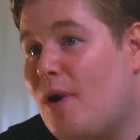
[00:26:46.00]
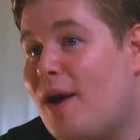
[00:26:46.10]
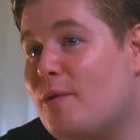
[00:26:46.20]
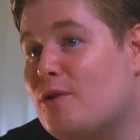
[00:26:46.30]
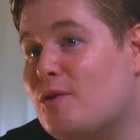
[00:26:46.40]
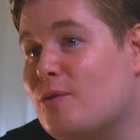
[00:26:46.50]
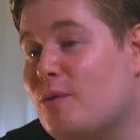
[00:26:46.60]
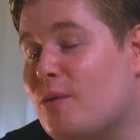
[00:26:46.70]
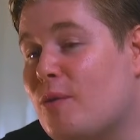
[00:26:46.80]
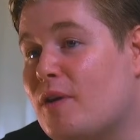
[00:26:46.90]
Where would
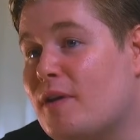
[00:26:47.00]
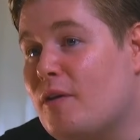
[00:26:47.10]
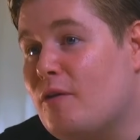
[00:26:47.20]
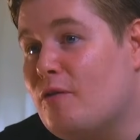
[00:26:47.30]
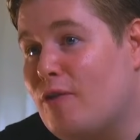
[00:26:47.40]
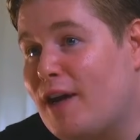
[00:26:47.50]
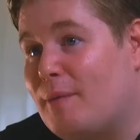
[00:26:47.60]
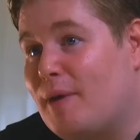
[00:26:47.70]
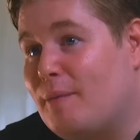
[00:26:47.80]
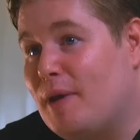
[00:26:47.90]
you
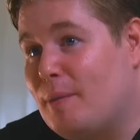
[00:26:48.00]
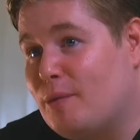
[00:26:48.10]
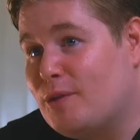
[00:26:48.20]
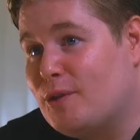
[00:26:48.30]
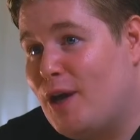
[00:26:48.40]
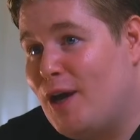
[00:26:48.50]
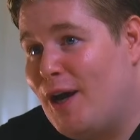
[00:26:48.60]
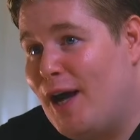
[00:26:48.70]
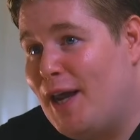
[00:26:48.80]
recommend people start?